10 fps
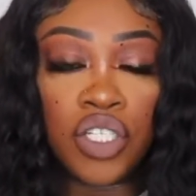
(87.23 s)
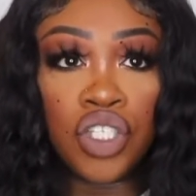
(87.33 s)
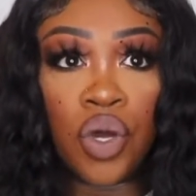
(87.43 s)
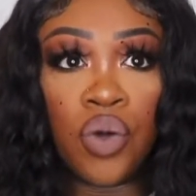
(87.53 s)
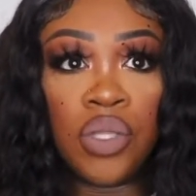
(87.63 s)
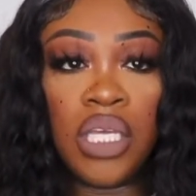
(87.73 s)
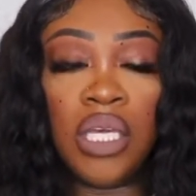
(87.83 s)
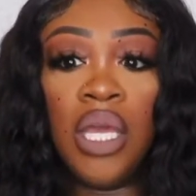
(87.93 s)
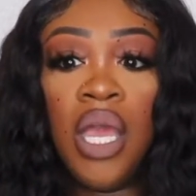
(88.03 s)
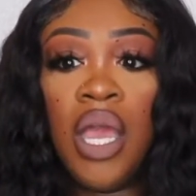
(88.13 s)
So
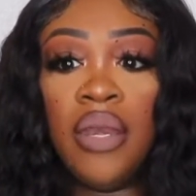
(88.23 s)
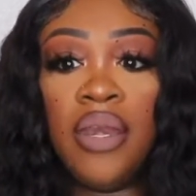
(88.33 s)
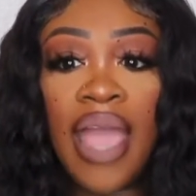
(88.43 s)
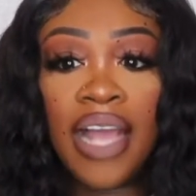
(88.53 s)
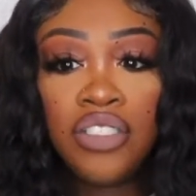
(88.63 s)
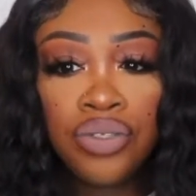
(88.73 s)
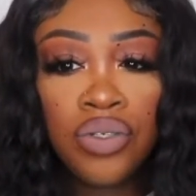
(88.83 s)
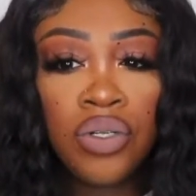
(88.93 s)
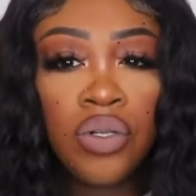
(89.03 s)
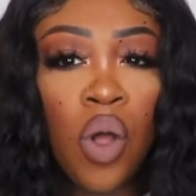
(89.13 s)
the
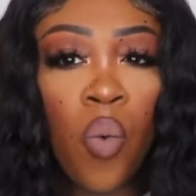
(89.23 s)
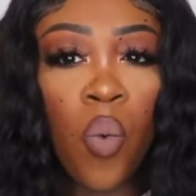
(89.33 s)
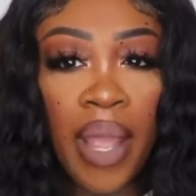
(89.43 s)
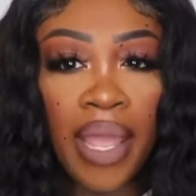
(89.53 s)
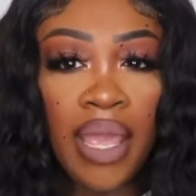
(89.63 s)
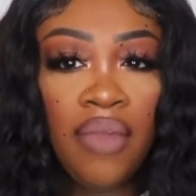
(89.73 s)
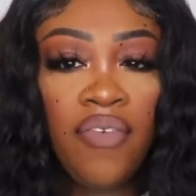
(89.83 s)
Natural Wave,